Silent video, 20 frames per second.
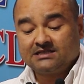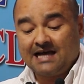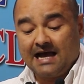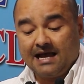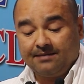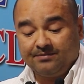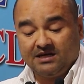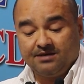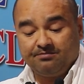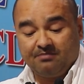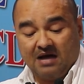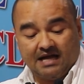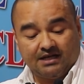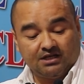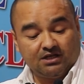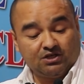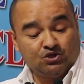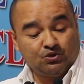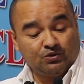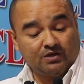timely
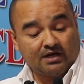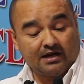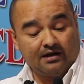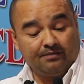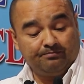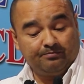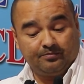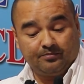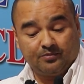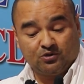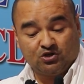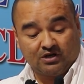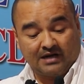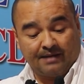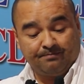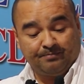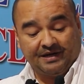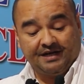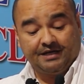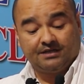manner to
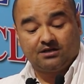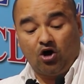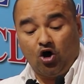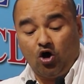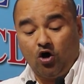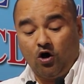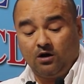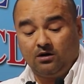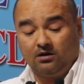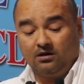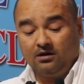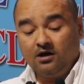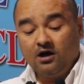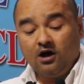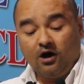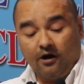complete all